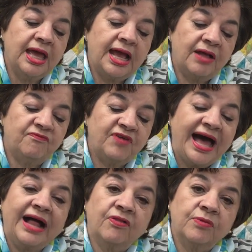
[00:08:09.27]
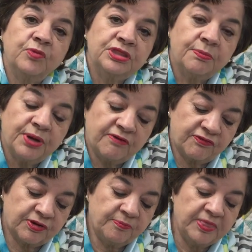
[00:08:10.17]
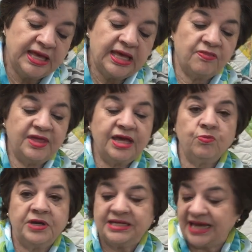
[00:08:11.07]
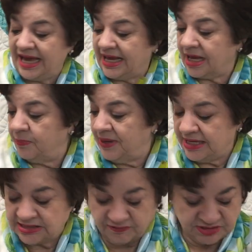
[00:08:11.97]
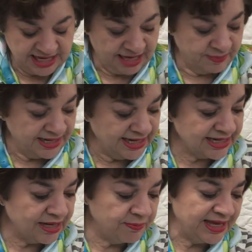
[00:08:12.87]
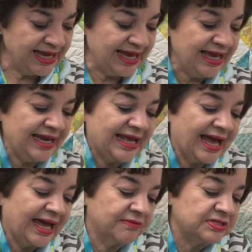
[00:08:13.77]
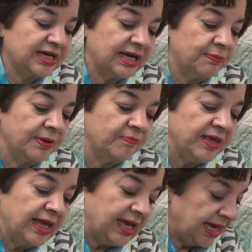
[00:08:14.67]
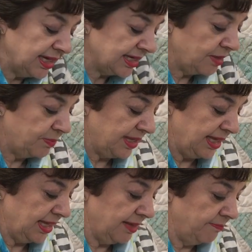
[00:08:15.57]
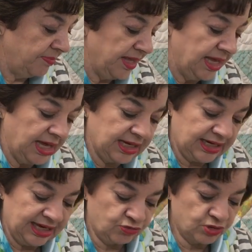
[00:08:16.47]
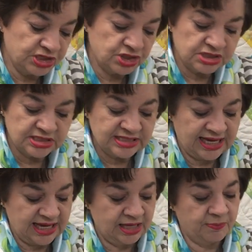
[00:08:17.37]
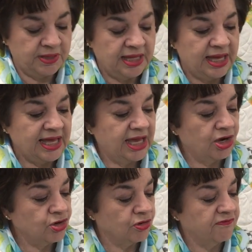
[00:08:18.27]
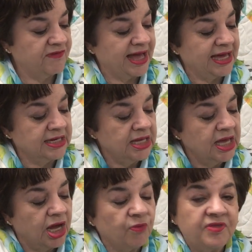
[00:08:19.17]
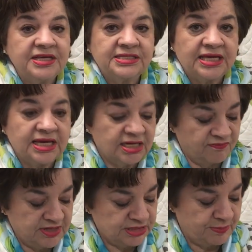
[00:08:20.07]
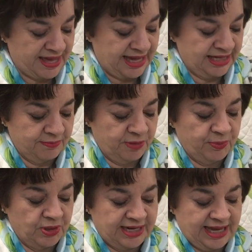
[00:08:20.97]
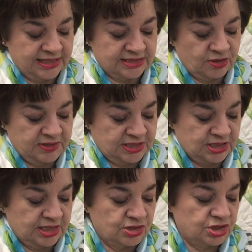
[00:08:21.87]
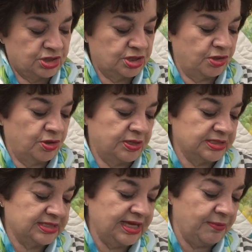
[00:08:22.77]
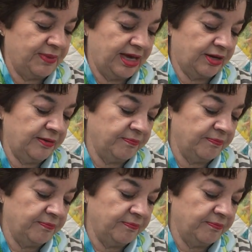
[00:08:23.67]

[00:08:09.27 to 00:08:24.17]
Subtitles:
and file them with the buffer. Then we take a piece of tape, and it can be any kind of tape. It can be an electrician's tape. Here you'll find on this end of this bag, let me pull it out so you can see it better.